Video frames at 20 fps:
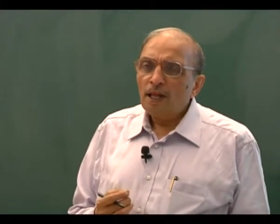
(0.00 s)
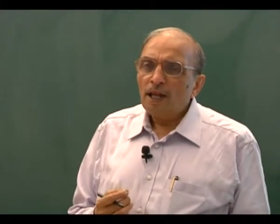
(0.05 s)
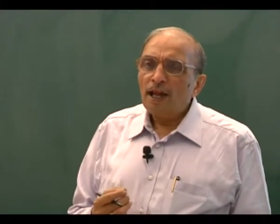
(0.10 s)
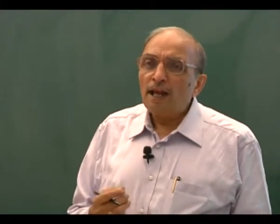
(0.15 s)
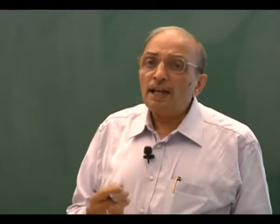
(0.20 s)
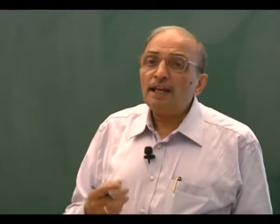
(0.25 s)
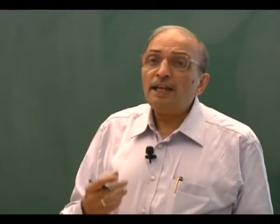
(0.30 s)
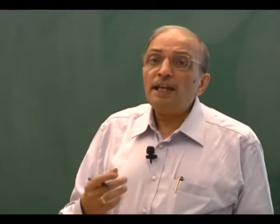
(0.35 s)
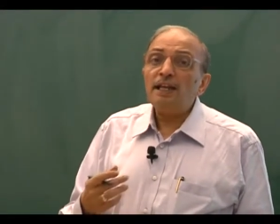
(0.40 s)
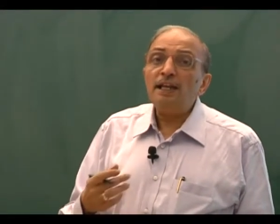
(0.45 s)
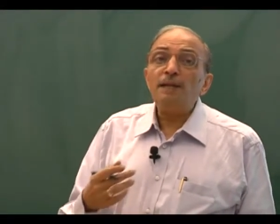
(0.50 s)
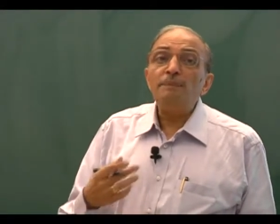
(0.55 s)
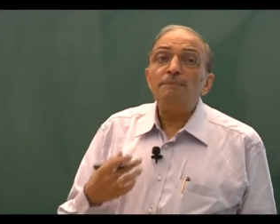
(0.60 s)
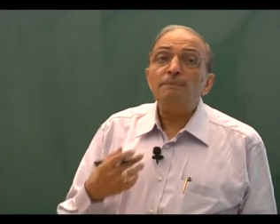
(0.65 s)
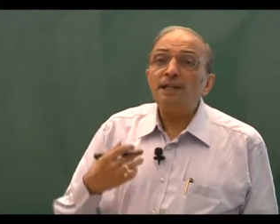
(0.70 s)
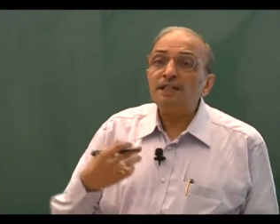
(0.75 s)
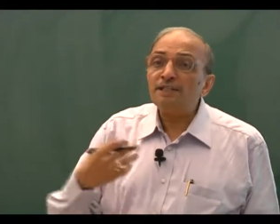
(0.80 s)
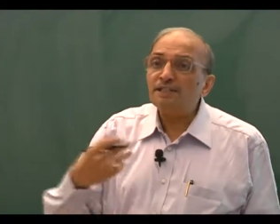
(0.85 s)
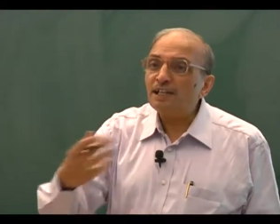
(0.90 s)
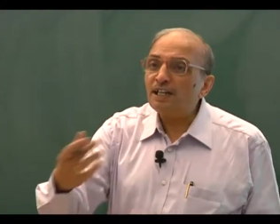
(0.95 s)
and any
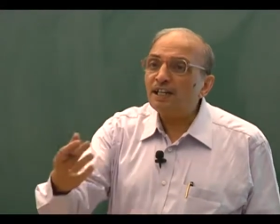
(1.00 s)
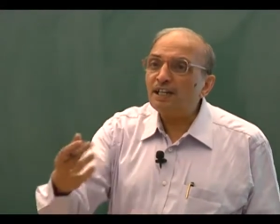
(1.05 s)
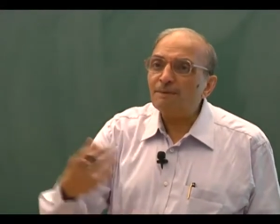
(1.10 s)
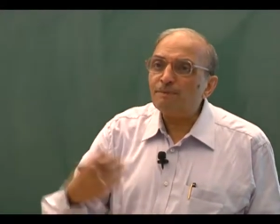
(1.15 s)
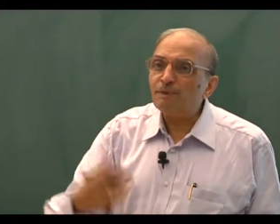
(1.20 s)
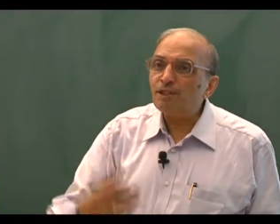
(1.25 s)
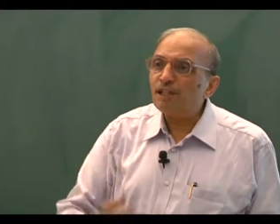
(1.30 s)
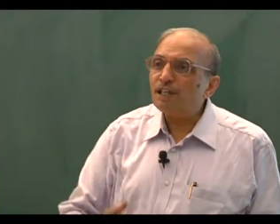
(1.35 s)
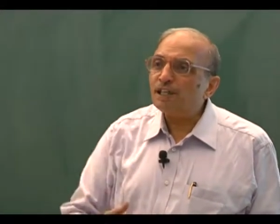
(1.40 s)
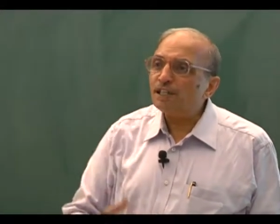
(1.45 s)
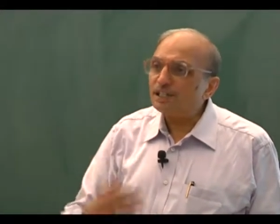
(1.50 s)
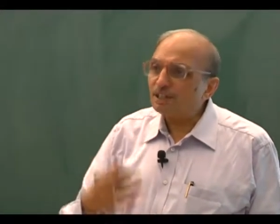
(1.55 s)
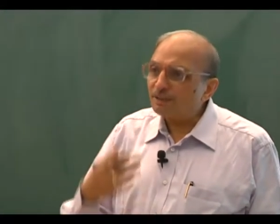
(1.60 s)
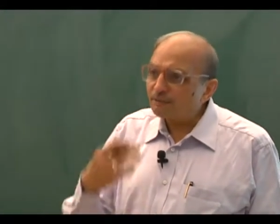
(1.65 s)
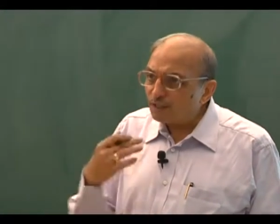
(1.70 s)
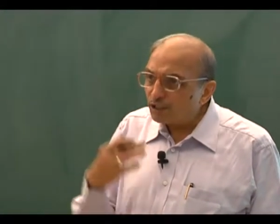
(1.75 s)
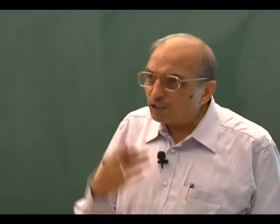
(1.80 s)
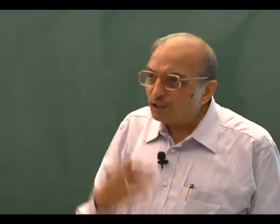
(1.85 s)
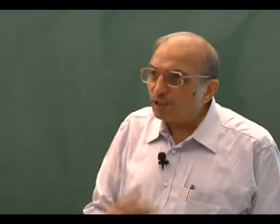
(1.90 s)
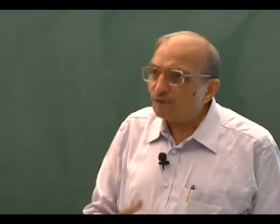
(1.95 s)
personal communication
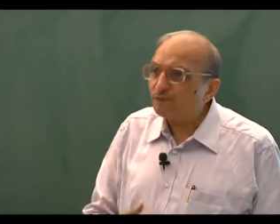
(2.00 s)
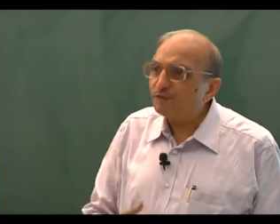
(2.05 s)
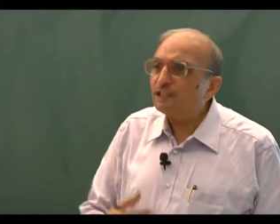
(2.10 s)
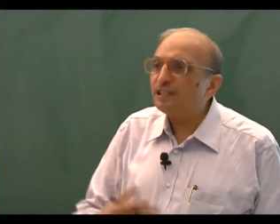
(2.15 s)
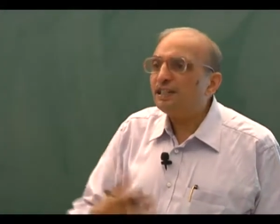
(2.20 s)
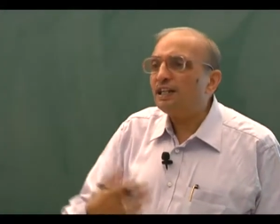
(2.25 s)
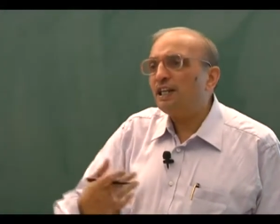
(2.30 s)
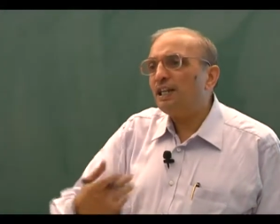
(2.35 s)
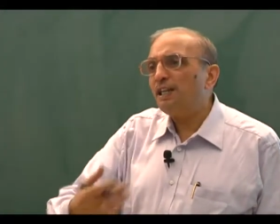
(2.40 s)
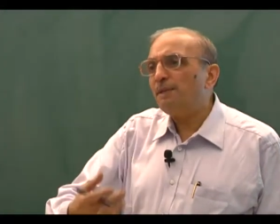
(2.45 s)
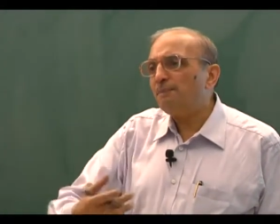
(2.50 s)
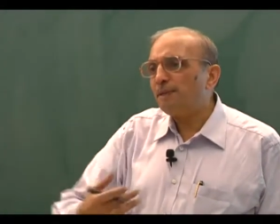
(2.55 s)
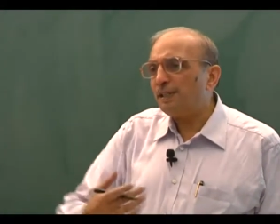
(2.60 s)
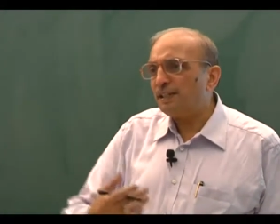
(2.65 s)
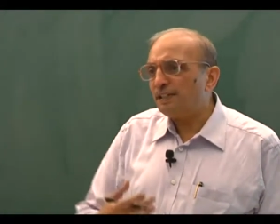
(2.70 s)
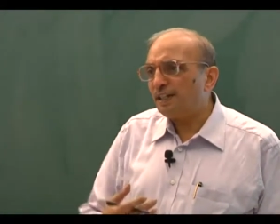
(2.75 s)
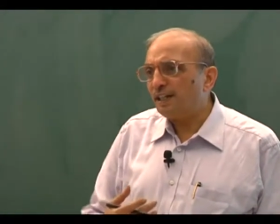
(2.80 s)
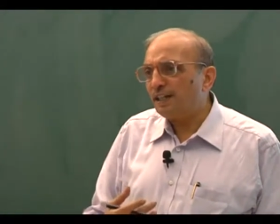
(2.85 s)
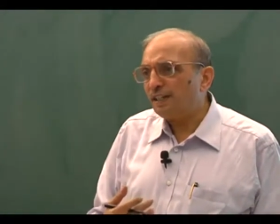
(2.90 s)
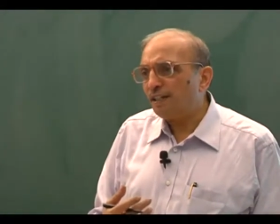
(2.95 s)
when you are physically
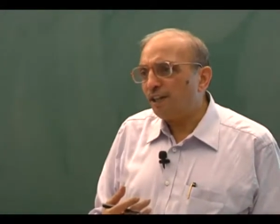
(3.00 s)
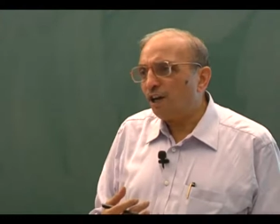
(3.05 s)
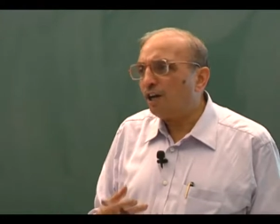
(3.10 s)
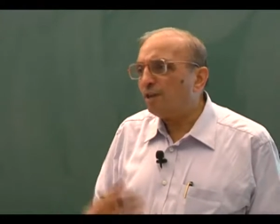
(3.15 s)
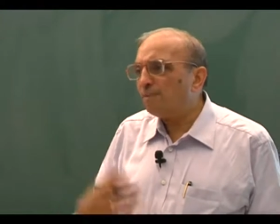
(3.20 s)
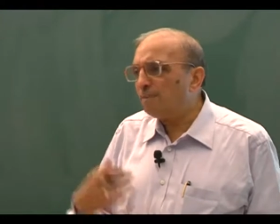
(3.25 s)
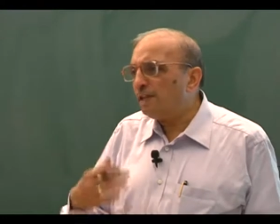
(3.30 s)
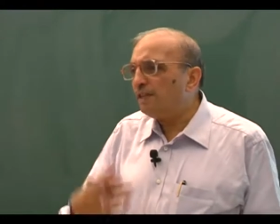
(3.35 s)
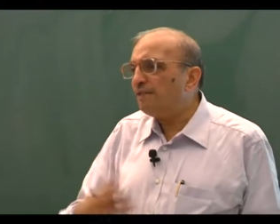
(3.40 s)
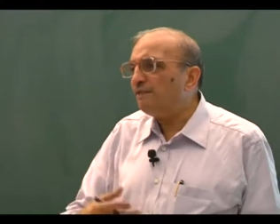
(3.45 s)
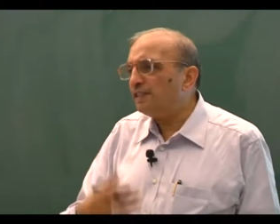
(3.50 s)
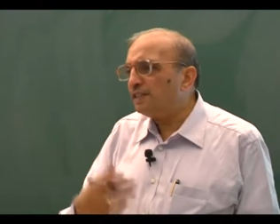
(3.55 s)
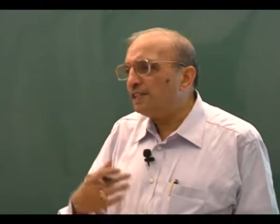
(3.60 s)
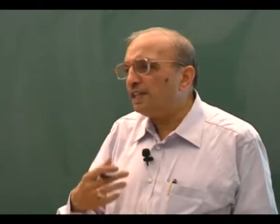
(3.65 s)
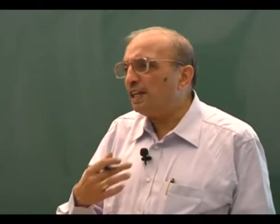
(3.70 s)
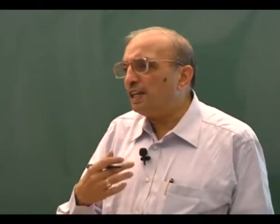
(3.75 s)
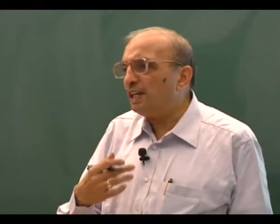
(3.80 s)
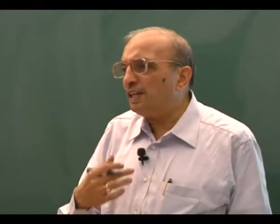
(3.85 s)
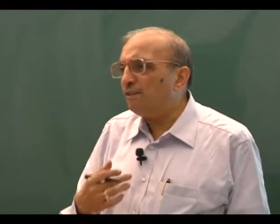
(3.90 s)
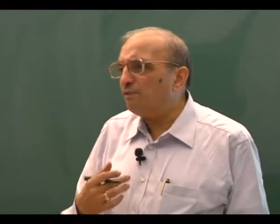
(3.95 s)
present or being
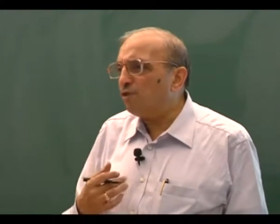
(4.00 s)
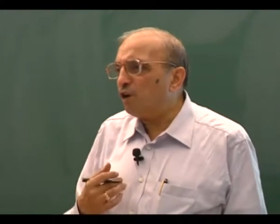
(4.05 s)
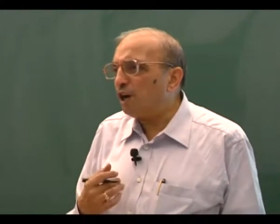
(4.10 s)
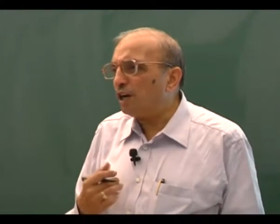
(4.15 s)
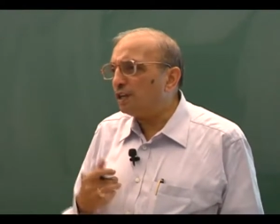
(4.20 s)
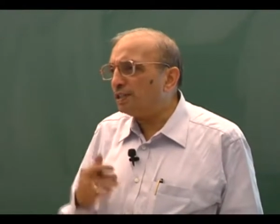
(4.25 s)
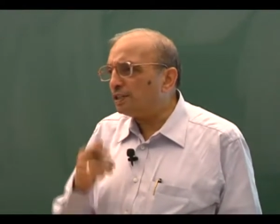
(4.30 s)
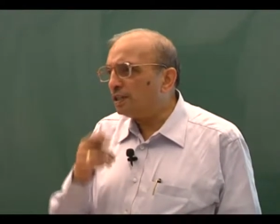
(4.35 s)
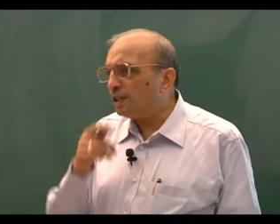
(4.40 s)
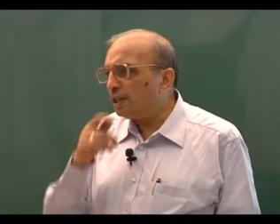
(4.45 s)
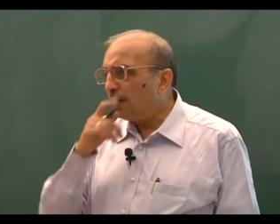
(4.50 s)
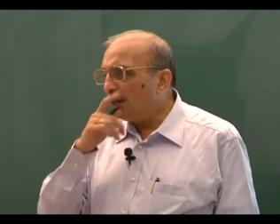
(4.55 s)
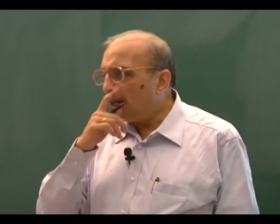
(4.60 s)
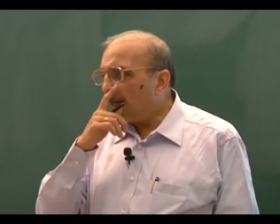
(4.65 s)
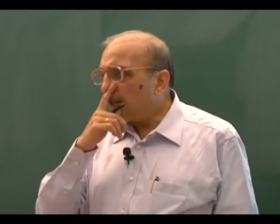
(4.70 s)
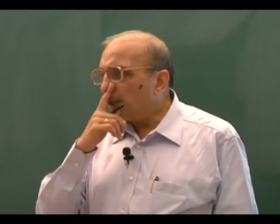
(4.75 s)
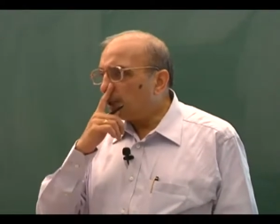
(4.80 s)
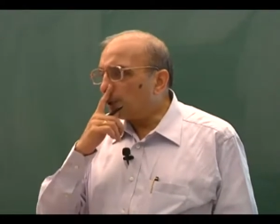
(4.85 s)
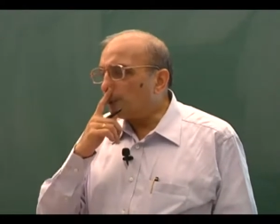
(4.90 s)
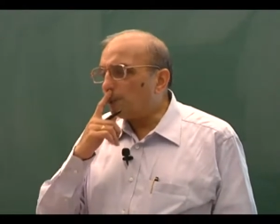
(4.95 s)
physically watched,
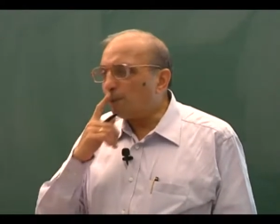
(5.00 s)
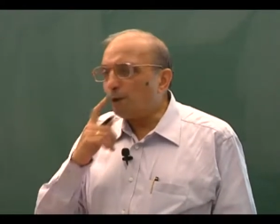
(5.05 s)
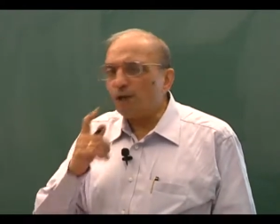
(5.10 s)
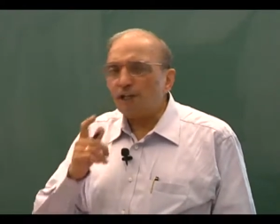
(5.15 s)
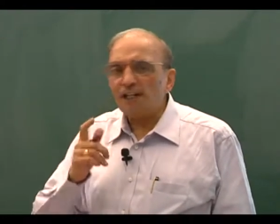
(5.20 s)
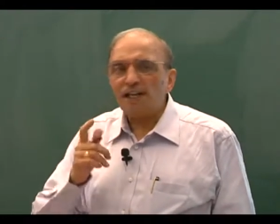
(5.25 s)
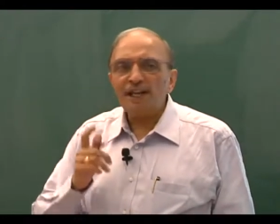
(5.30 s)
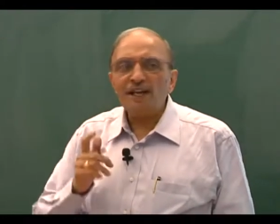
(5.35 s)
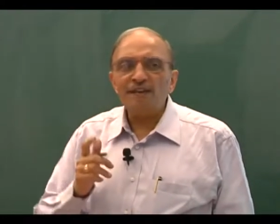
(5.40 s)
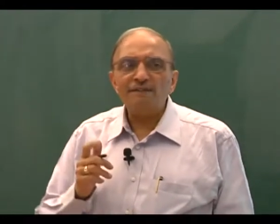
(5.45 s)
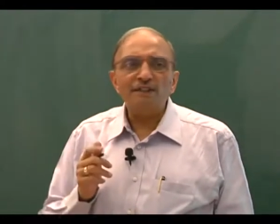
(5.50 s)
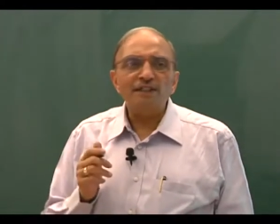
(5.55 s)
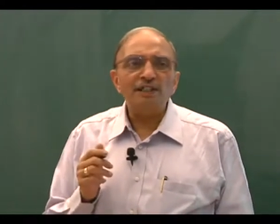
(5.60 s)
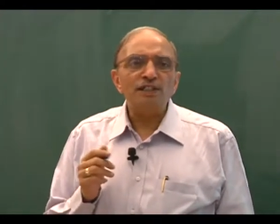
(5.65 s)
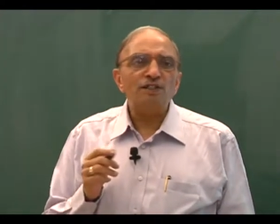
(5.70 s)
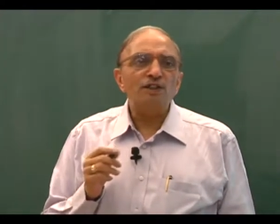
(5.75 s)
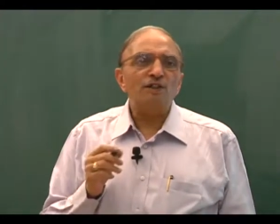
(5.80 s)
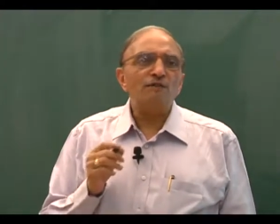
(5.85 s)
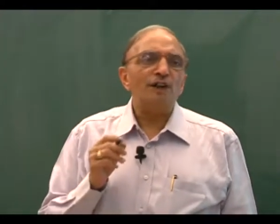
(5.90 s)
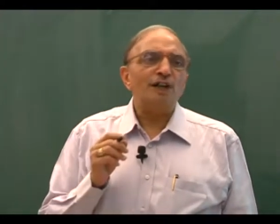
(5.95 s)
your body language
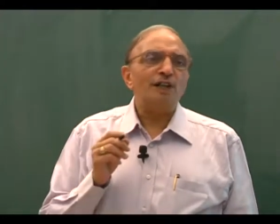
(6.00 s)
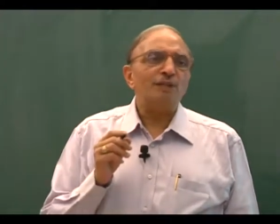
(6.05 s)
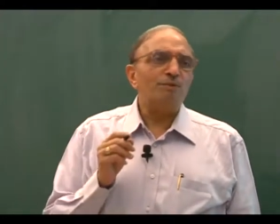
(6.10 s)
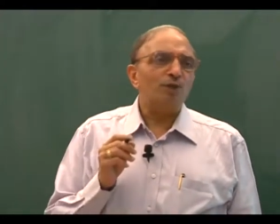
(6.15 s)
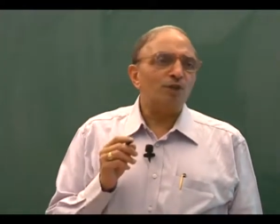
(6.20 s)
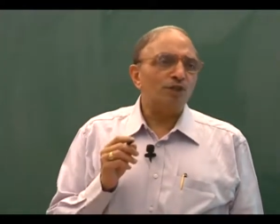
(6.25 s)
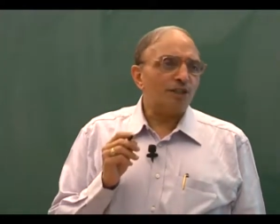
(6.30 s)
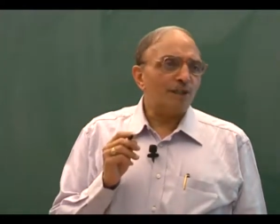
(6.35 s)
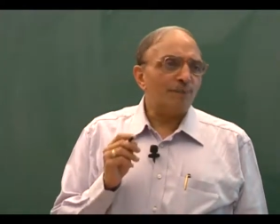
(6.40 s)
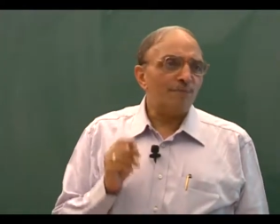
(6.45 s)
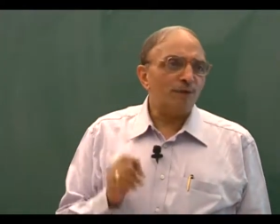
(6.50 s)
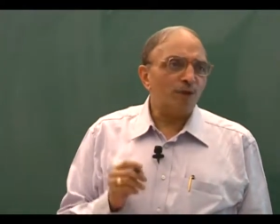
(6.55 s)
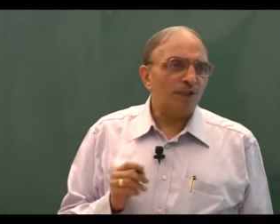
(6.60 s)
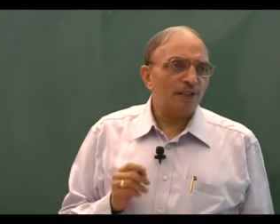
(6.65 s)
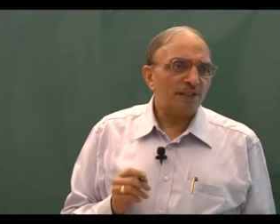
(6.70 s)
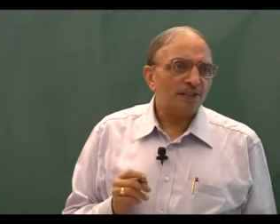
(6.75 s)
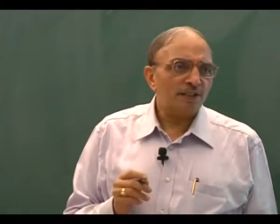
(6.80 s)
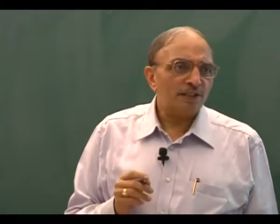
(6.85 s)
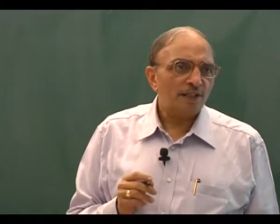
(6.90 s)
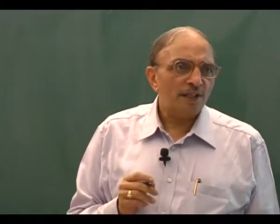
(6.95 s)
is of utmost
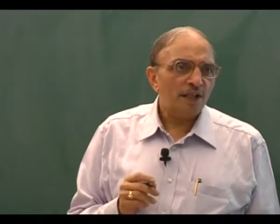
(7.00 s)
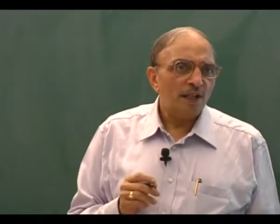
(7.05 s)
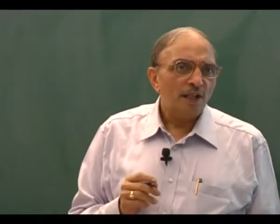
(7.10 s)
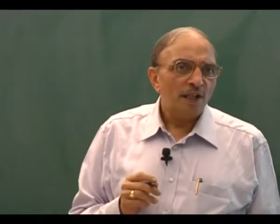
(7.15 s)
importance.